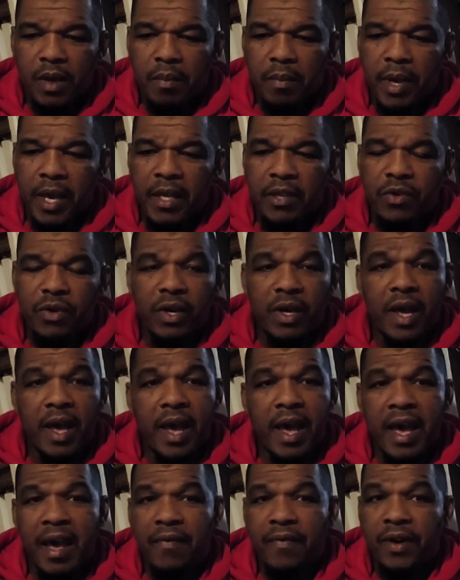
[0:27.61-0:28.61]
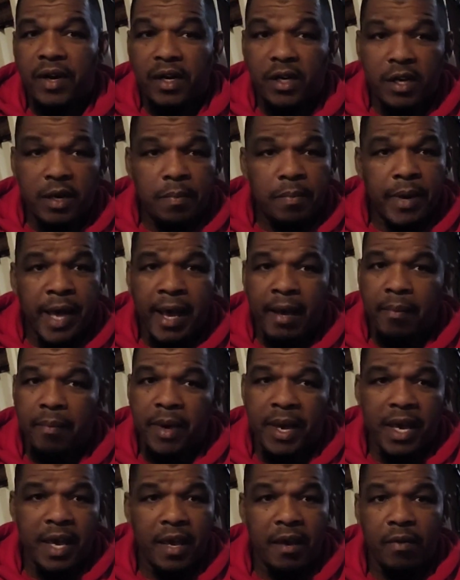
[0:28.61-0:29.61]
man, you can have a good black
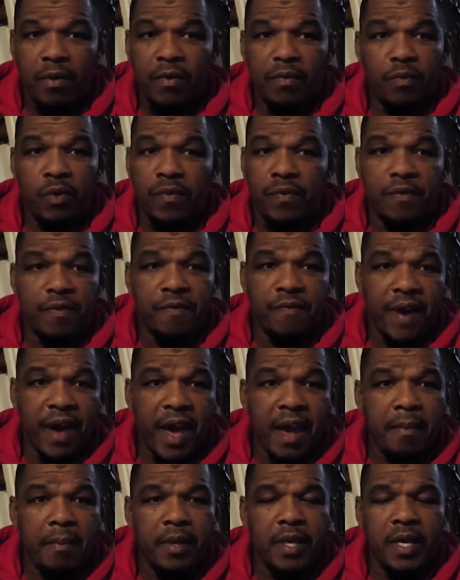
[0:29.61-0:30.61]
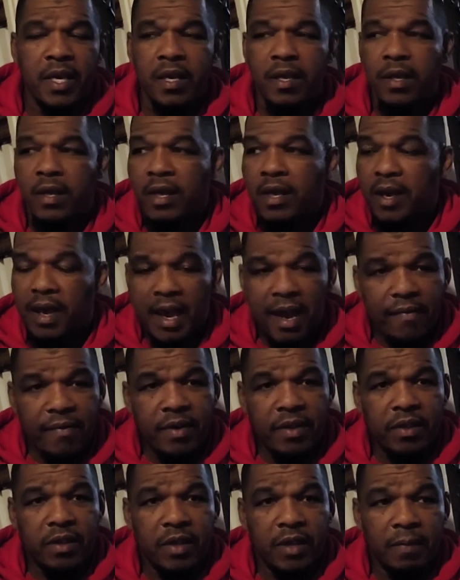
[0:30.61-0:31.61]
man with a family,
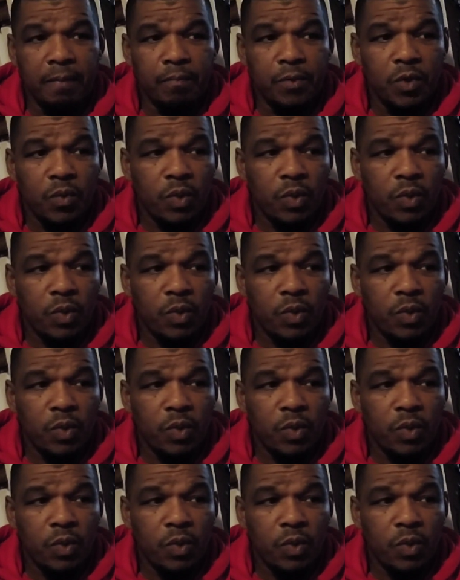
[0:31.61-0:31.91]
everything.